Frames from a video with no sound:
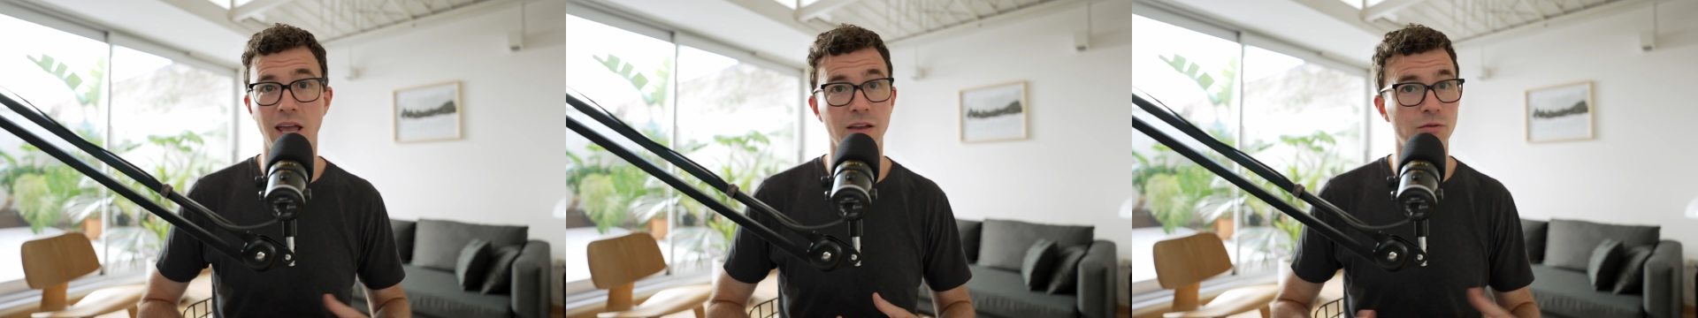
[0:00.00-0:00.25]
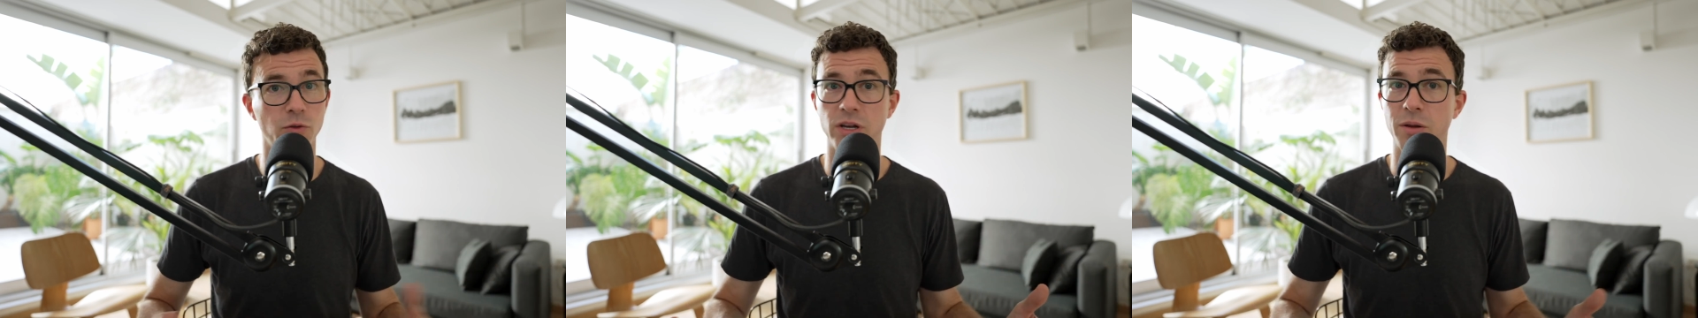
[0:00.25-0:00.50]
a
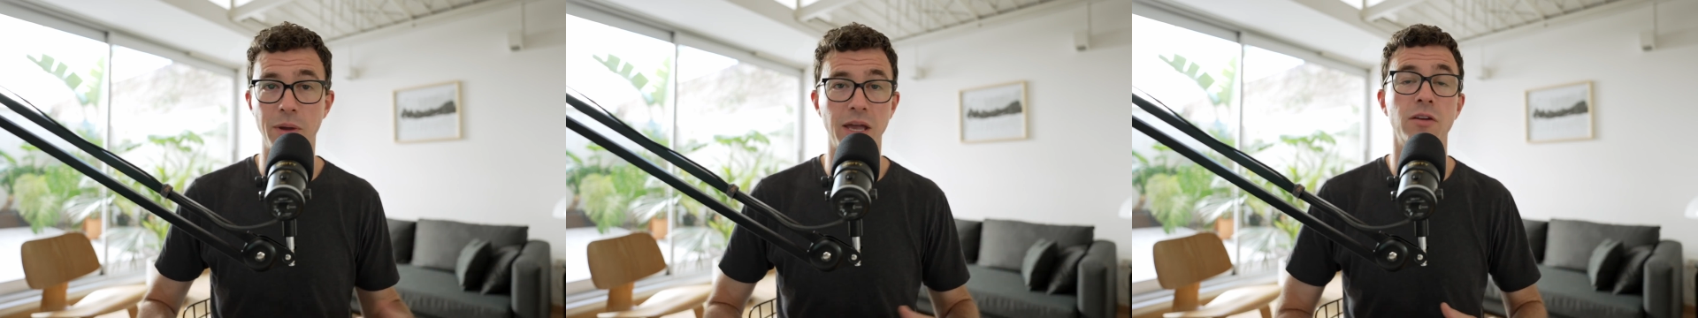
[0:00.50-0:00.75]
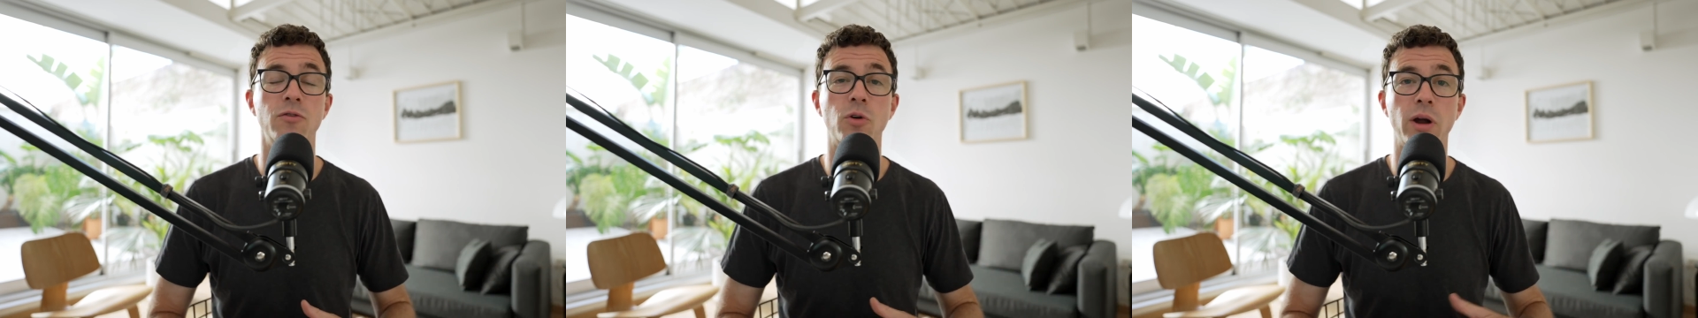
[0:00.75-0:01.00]
free
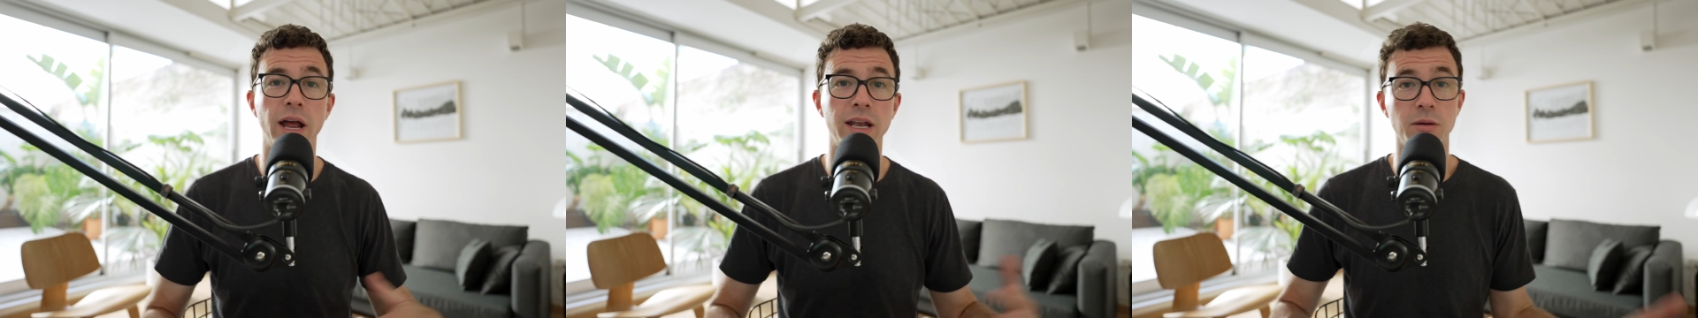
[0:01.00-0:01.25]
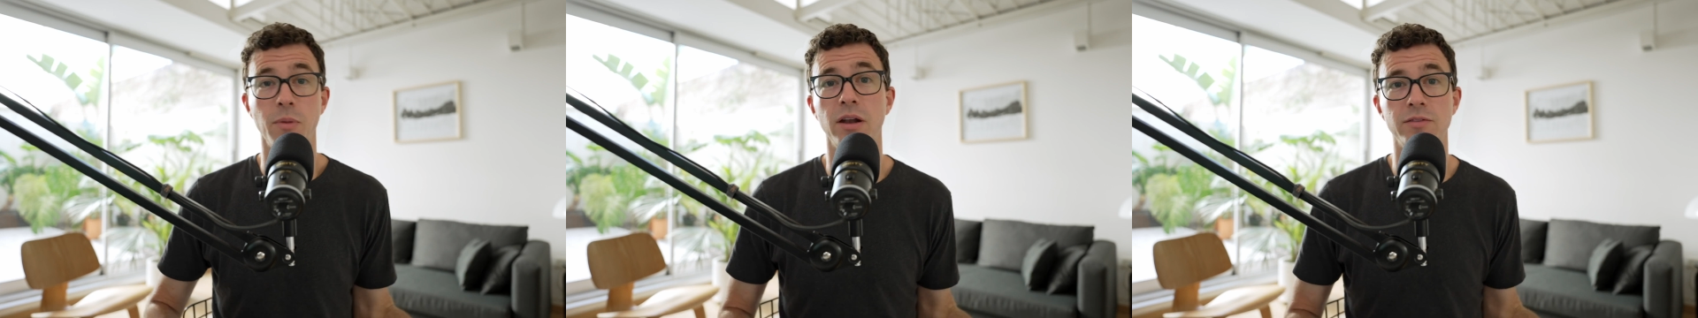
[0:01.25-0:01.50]
domain for any
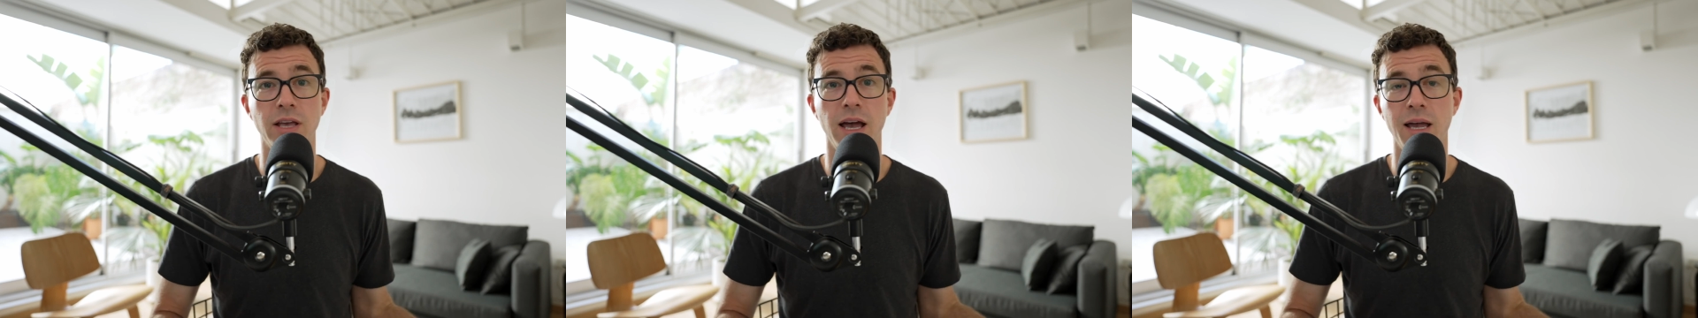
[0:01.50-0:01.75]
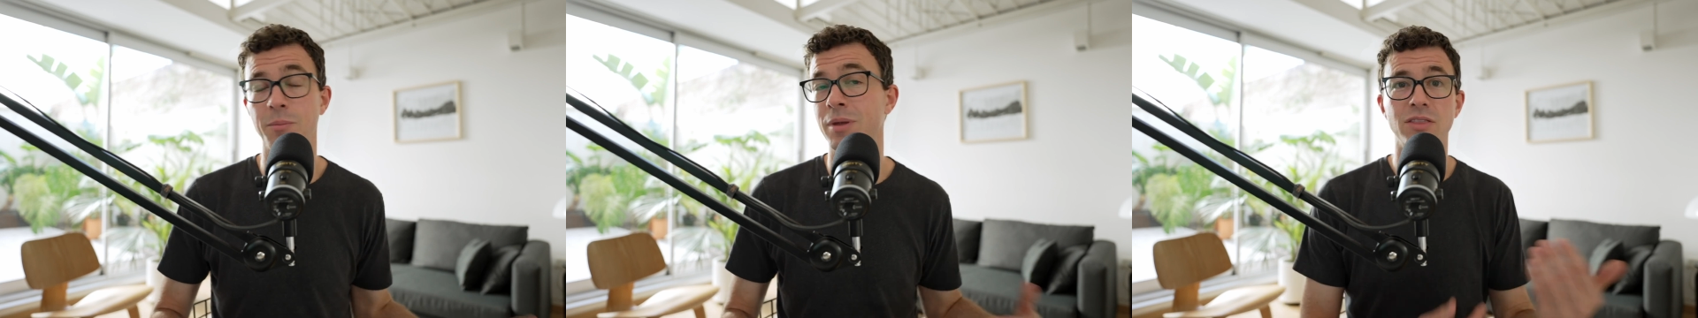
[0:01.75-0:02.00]
amount of
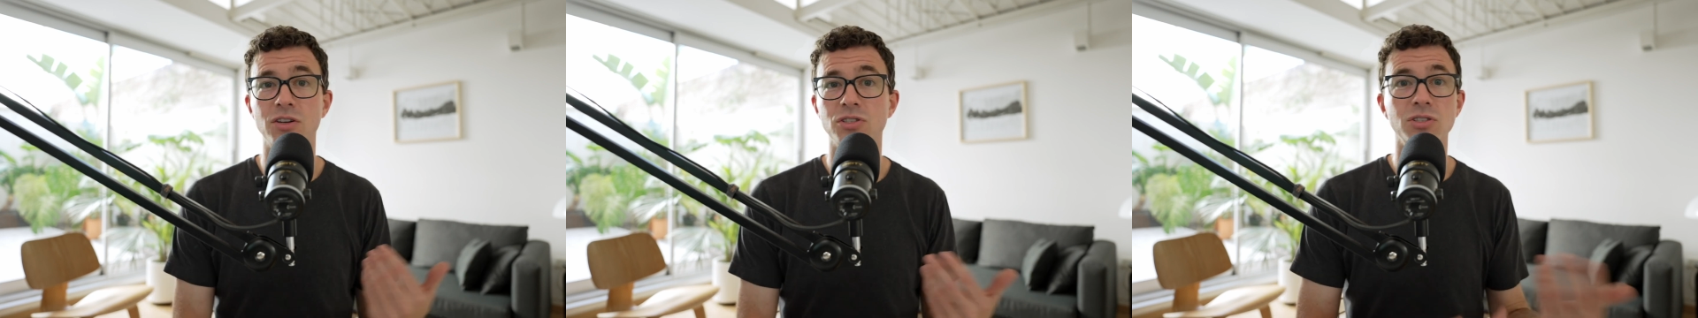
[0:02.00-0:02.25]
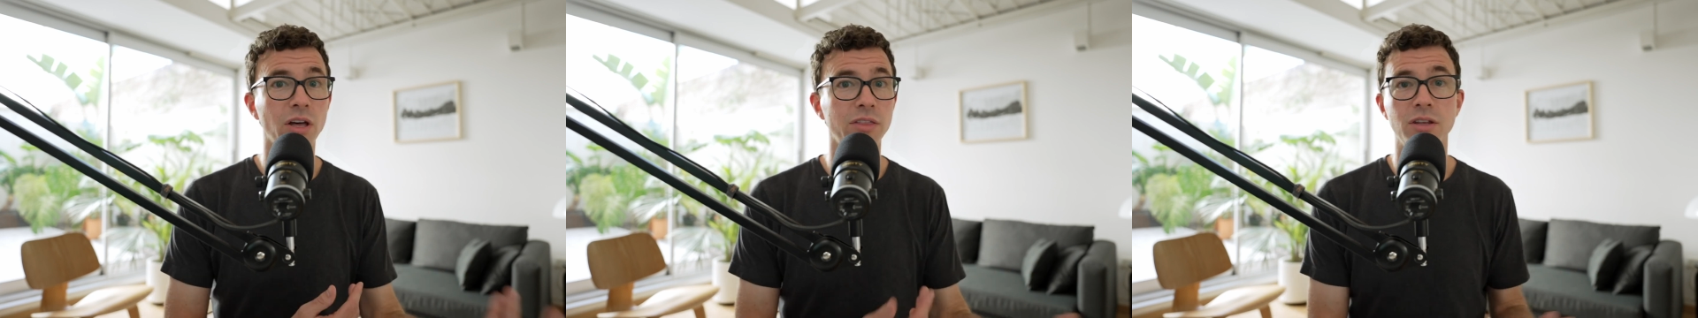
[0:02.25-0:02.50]
time. There's
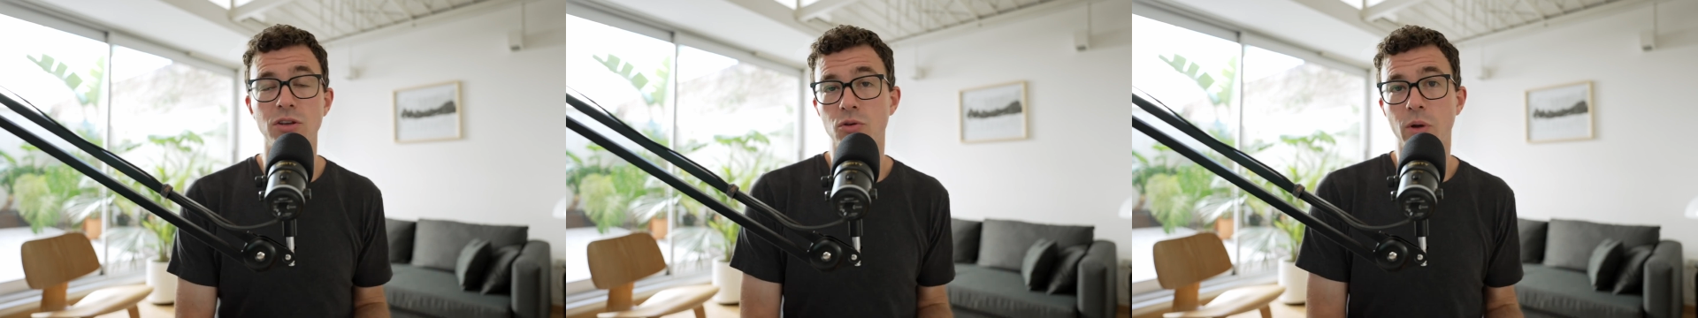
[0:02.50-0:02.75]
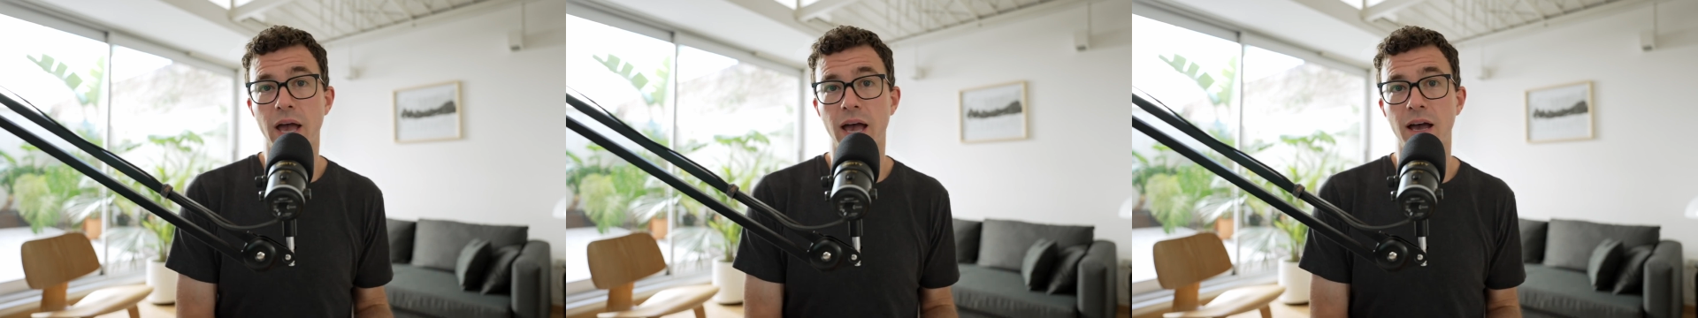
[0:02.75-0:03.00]
nothing you
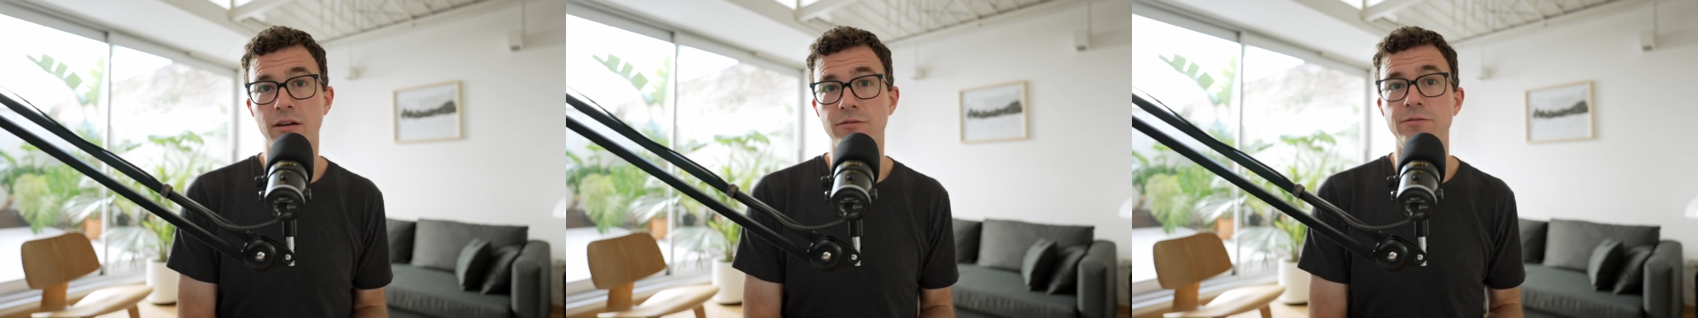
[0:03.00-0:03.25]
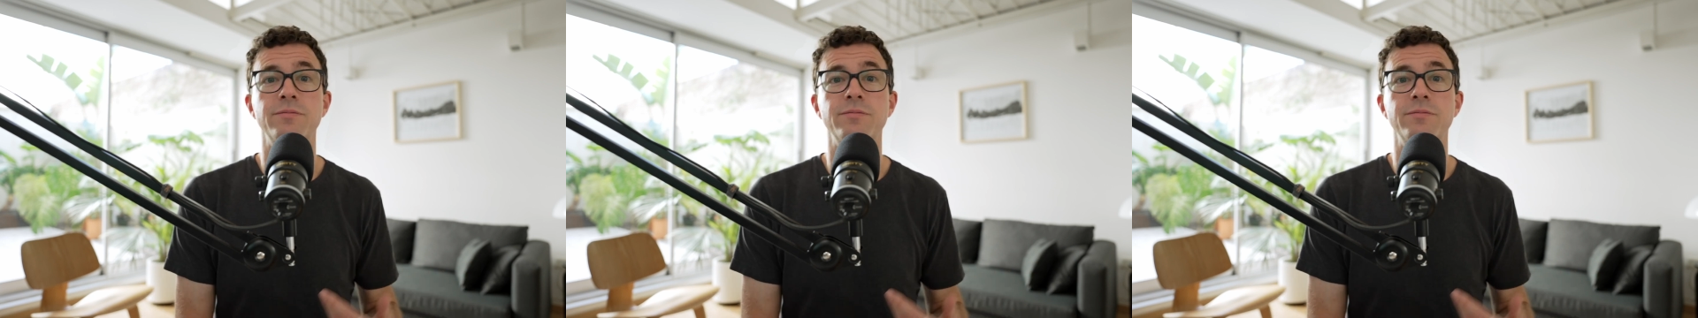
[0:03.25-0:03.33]
have